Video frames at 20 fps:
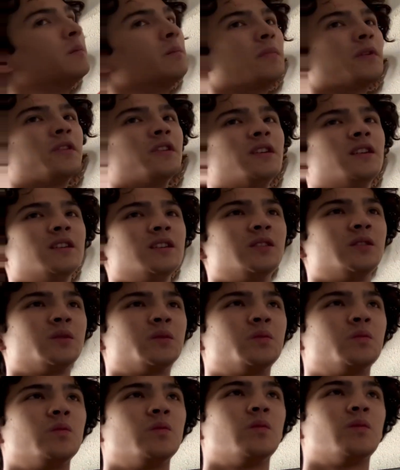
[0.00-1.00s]
But there
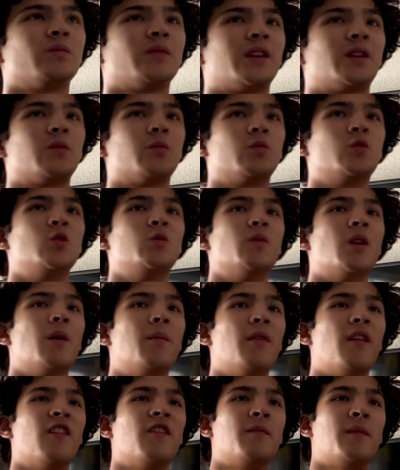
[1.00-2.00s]
is, like, room
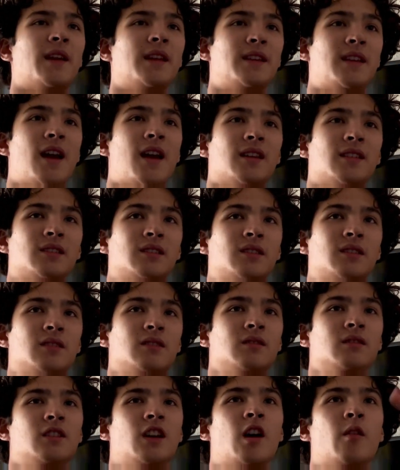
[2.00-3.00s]
above my desk,
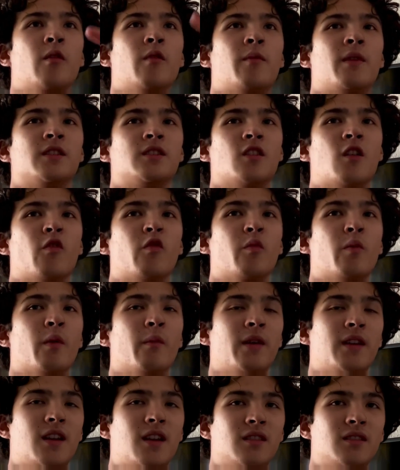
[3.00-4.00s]
above my shelf above
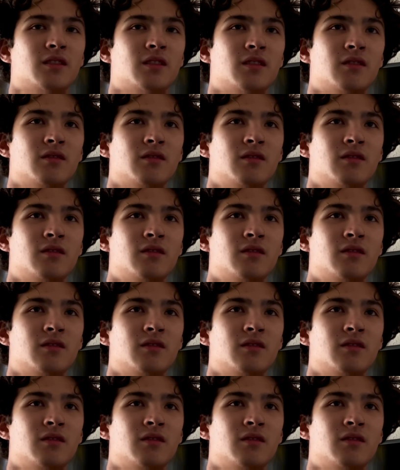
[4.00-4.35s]
my desk.